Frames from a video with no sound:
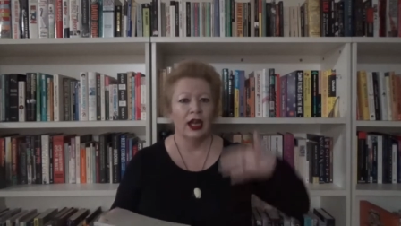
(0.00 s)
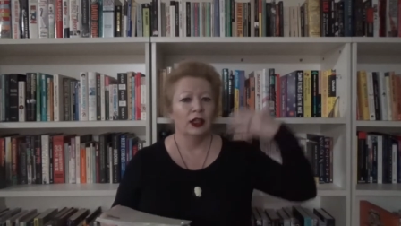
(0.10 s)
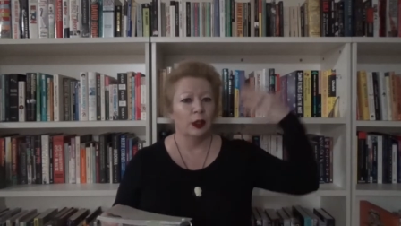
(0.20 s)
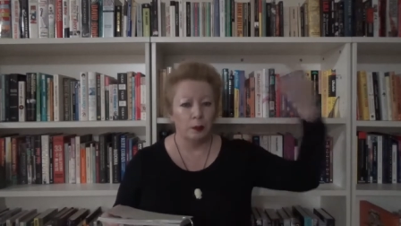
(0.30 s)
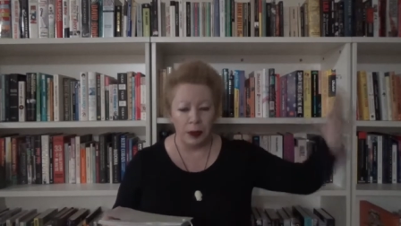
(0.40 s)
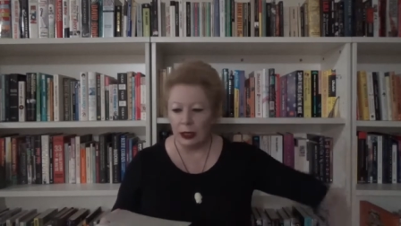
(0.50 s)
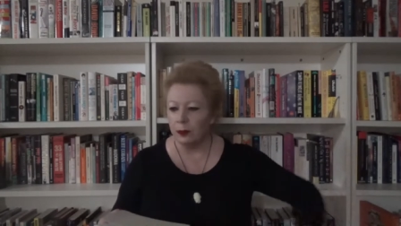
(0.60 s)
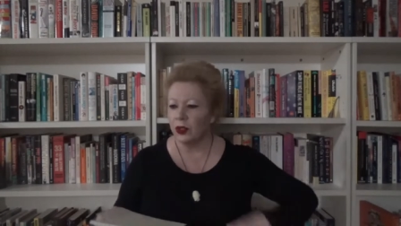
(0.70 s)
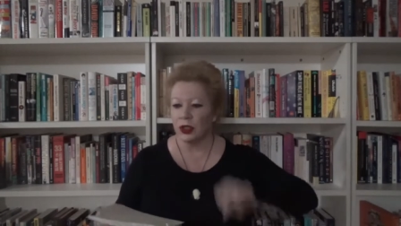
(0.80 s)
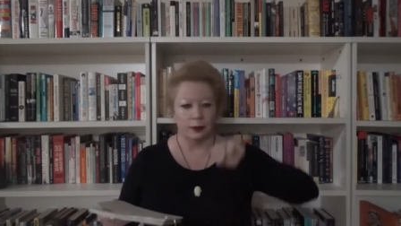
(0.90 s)
The
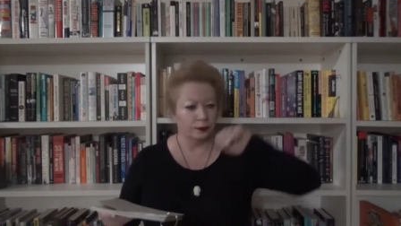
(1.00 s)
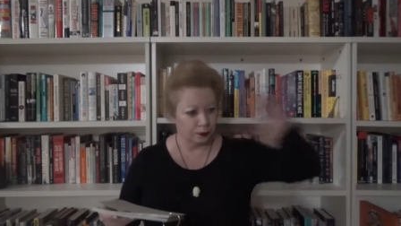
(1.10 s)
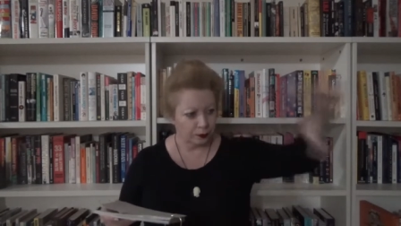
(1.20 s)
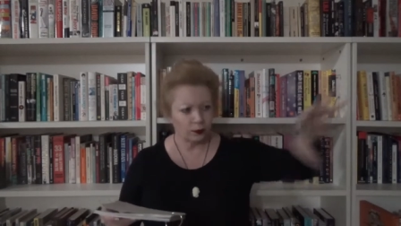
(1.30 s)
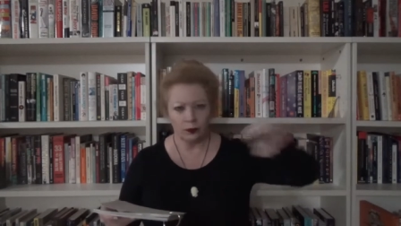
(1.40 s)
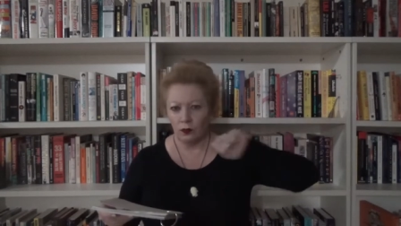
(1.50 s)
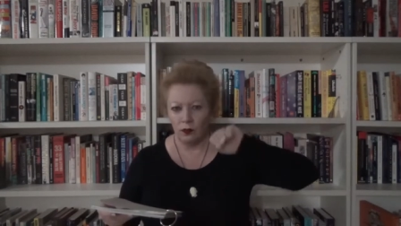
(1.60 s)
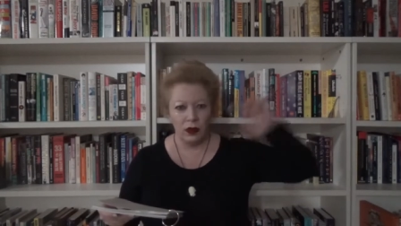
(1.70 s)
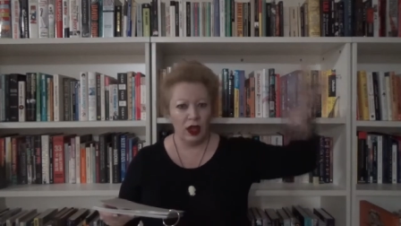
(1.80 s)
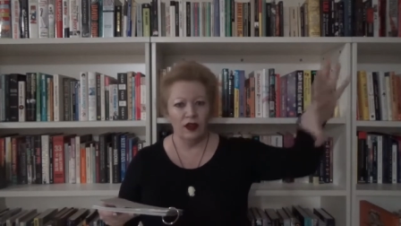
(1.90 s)
beeps,
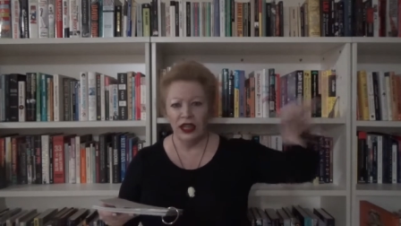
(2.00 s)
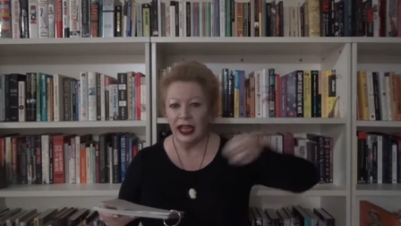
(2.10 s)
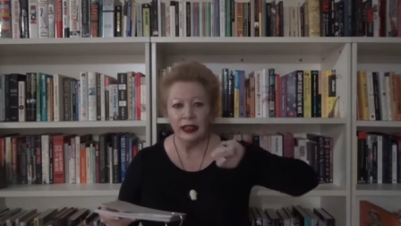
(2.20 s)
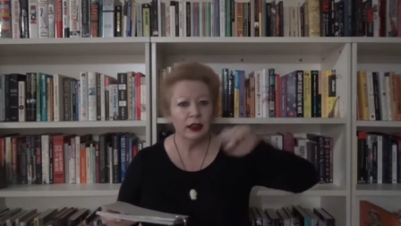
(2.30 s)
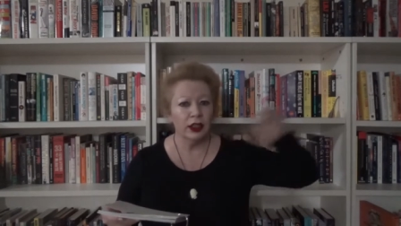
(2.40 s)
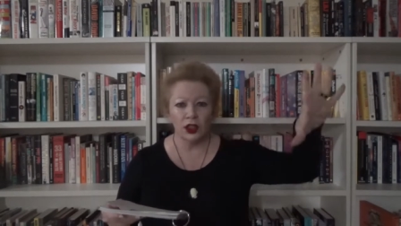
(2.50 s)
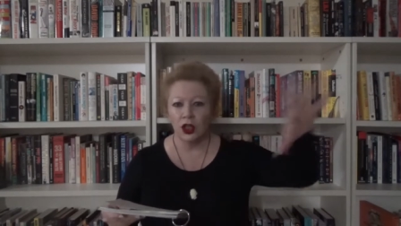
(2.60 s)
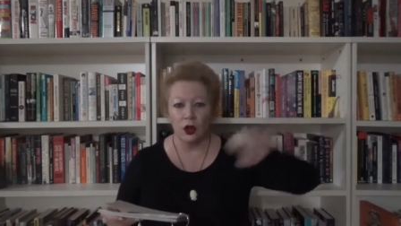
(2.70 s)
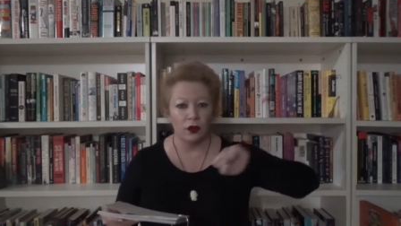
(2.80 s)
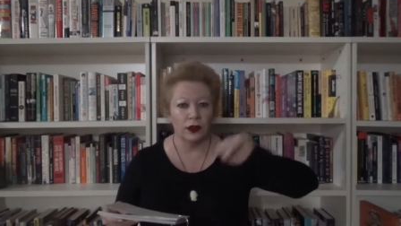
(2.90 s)
the endless
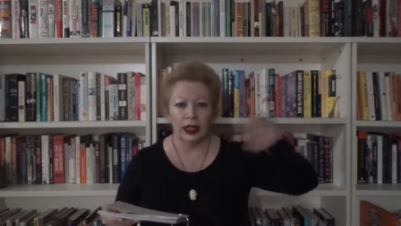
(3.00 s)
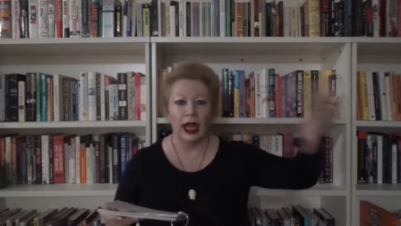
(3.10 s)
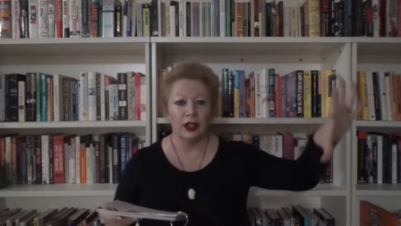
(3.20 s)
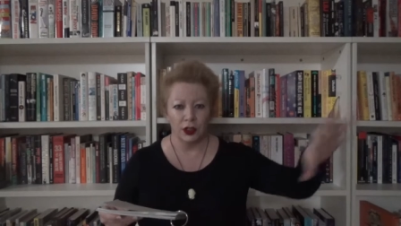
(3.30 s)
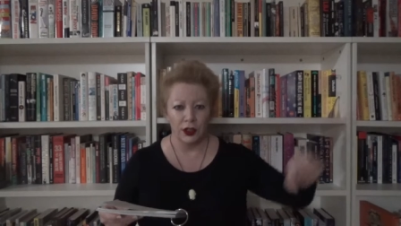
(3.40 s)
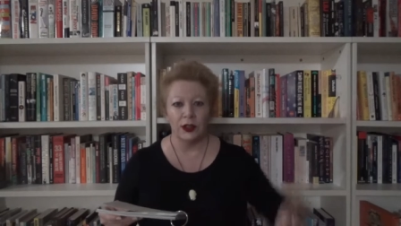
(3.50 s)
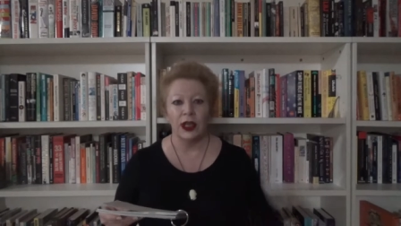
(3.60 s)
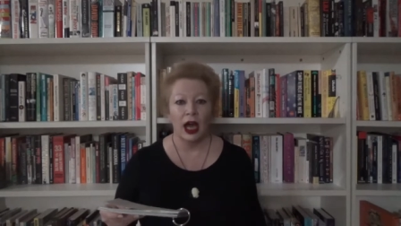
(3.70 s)
notifications